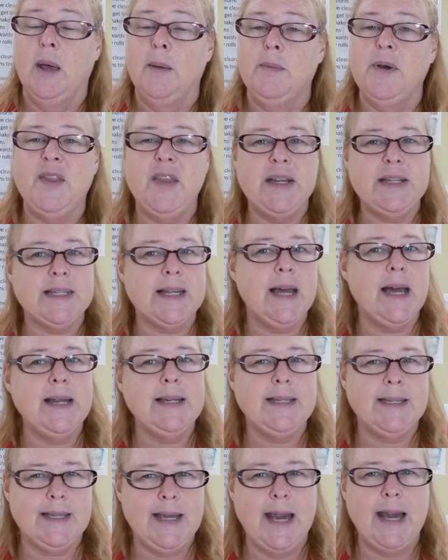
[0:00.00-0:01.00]
But this guy
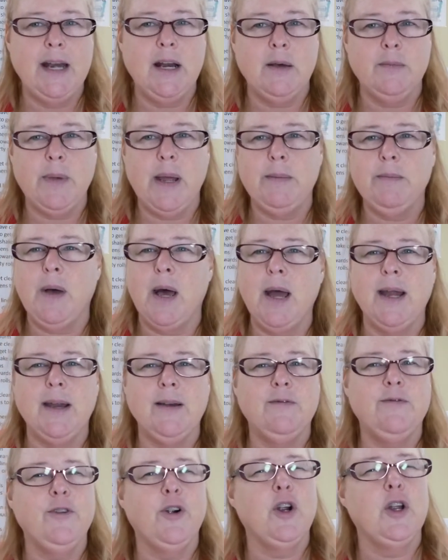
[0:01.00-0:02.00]
stayed on my
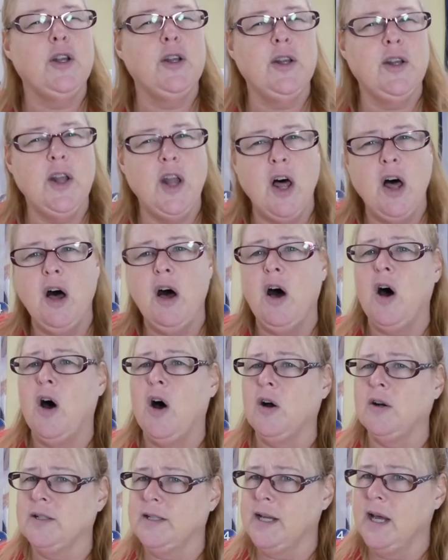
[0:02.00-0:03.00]
mind for a
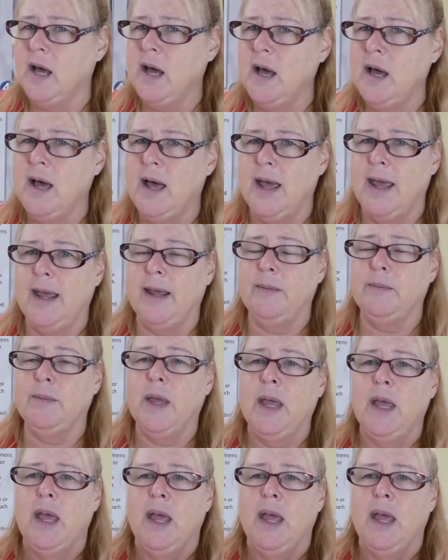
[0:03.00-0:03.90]
long time.